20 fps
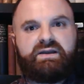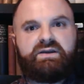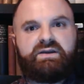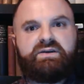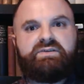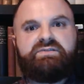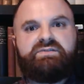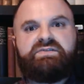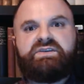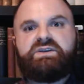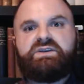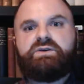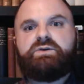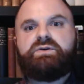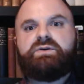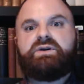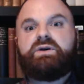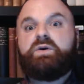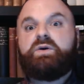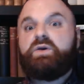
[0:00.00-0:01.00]

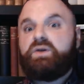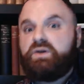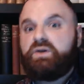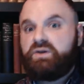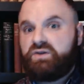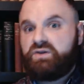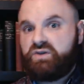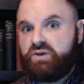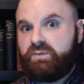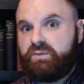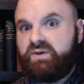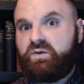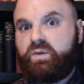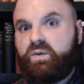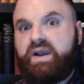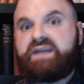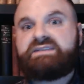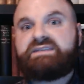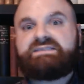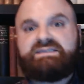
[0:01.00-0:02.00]
viewed human
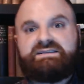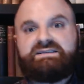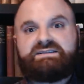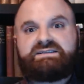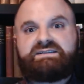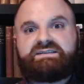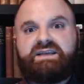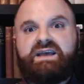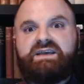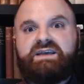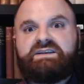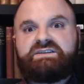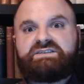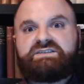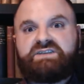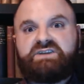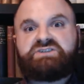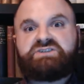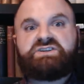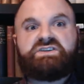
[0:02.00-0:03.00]
races,
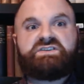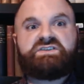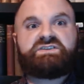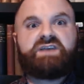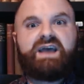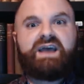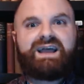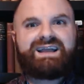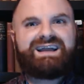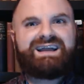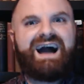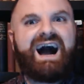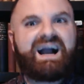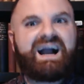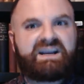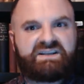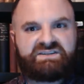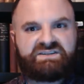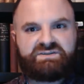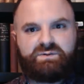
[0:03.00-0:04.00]
such as
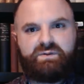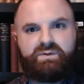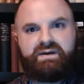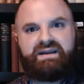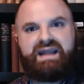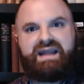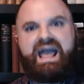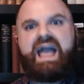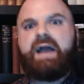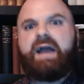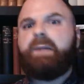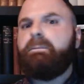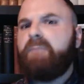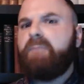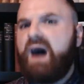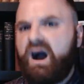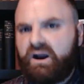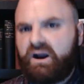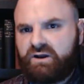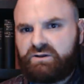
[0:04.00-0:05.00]
Caucasoid and
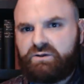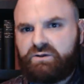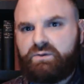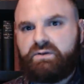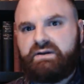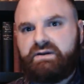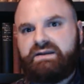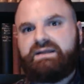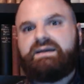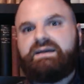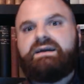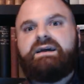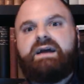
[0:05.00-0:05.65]
Mongoloid,